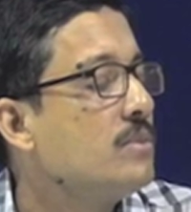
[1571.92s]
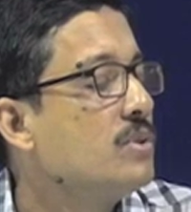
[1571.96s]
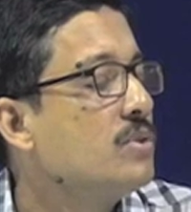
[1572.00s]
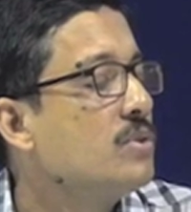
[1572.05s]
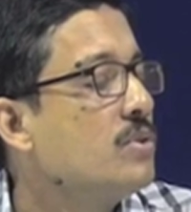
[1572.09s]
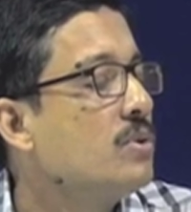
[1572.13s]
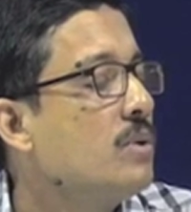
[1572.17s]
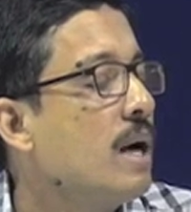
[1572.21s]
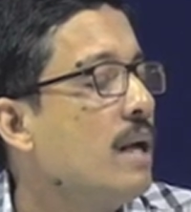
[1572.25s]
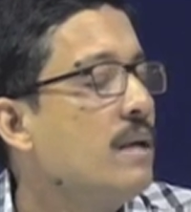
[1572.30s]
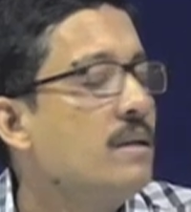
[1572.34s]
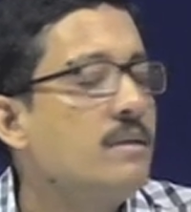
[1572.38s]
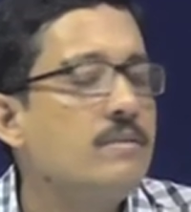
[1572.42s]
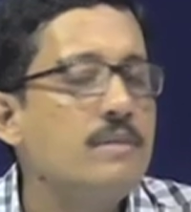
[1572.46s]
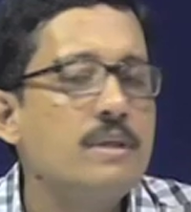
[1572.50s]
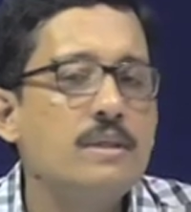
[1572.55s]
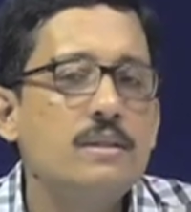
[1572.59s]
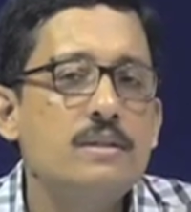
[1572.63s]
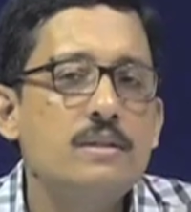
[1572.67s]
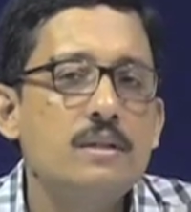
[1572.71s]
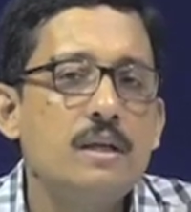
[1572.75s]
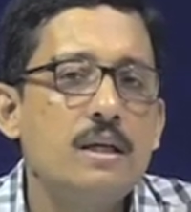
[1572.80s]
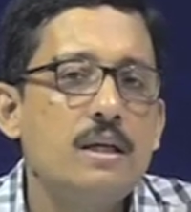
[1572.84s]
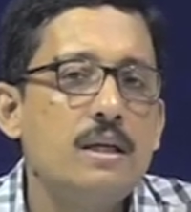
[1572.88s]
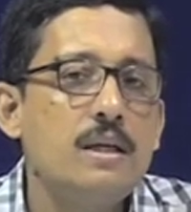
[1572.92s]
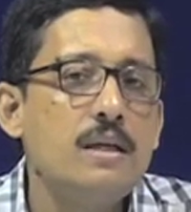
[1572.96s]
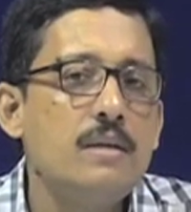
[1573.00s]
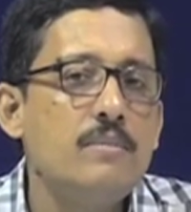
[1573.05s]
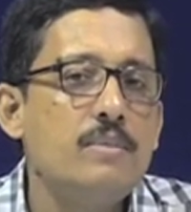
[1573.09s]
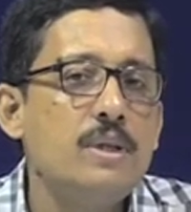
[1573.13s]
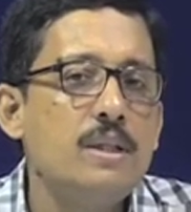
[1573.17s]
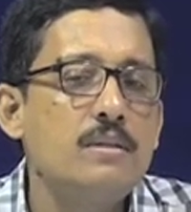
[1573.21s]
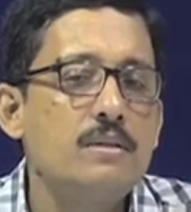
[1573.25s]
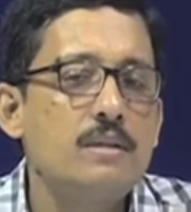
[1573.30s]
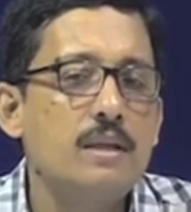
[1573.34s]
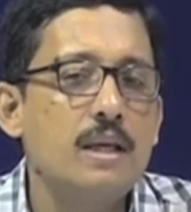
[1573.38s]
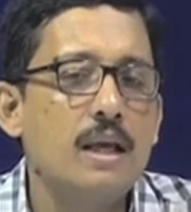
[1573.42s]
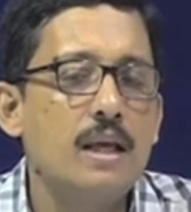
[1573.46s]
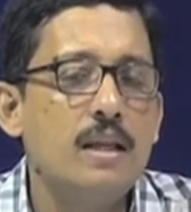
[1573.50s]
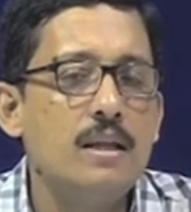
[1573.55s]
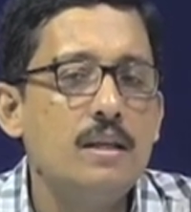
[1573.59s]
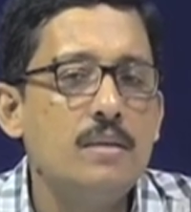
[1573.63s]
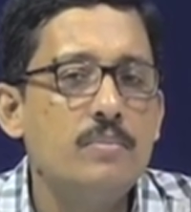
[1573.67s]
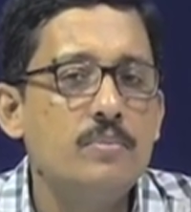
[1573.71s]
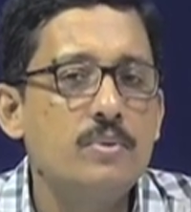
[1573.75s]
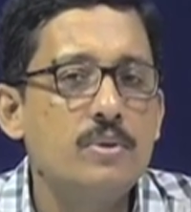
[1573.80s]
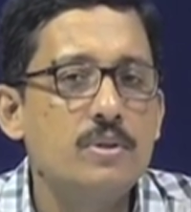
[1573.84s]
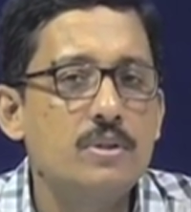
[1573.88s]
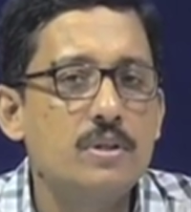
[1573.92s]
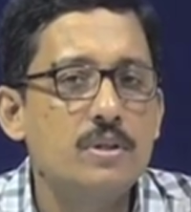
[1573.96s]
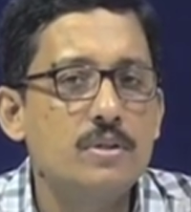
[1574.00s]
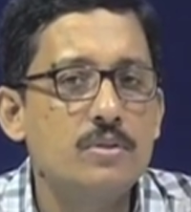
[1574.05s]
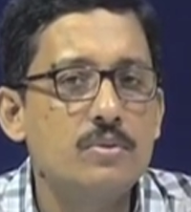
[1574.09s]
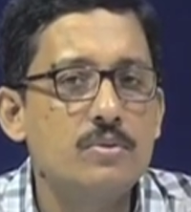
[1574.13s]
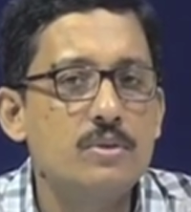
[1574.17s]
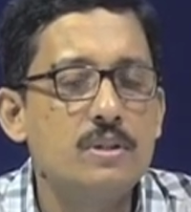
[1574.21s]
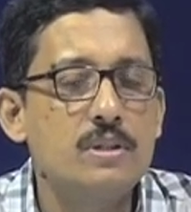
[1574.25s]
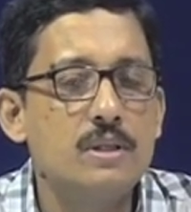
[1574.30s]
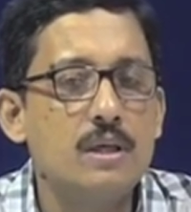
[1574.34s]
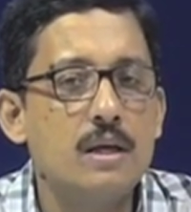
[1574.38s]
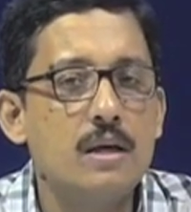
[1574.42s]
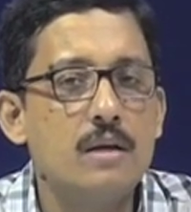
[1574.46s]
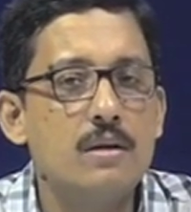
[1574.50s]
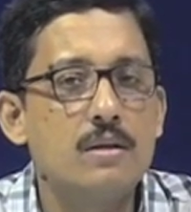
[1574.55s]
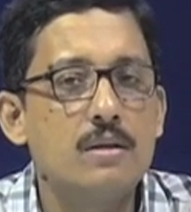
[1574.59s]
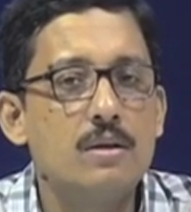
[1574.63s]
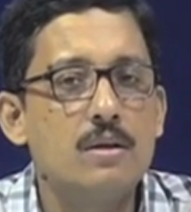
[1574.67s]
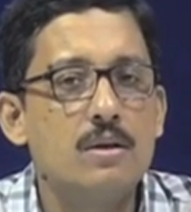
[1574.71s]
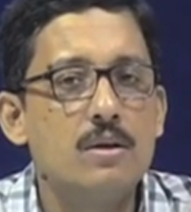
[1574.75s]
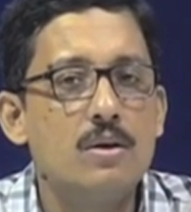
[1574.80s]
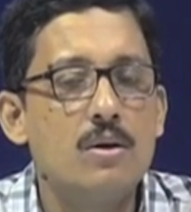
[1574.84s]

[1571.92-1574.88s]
ultra fast study means any process which are